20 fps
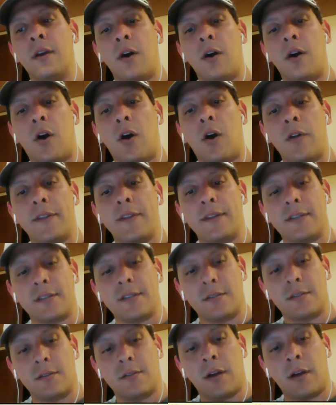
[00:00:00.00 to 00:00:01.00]
on
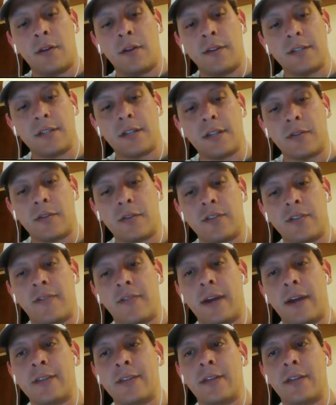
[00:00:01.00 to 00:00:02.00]
this little
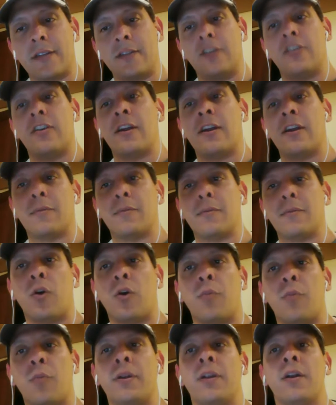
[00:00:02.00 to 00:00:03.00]
device, and you're able to
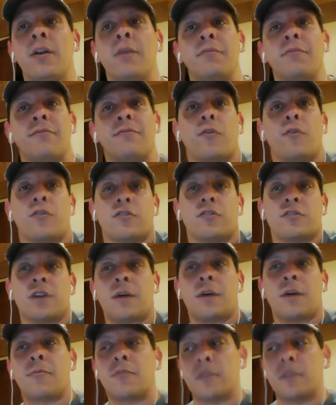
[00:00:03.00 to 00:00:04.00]
open it up in
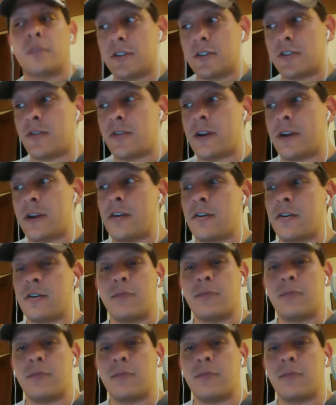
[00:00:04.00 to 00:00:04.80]
Photoshop or Illustrator